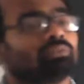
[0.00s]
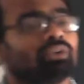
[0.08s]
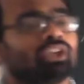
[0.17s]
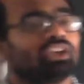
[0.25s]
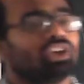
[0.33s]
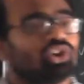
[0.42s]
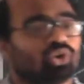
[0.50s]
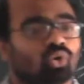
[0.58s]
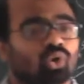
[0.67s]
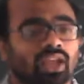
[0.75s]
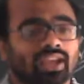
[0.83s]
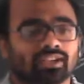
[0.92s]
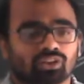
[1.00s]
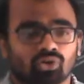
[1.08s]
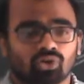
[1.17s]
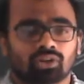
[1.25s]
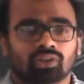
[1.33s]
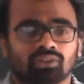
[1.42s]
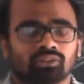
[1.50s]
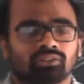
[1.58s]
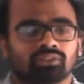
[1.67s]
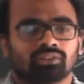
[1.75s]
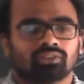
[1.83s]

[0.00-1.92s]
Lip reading: be no light at all.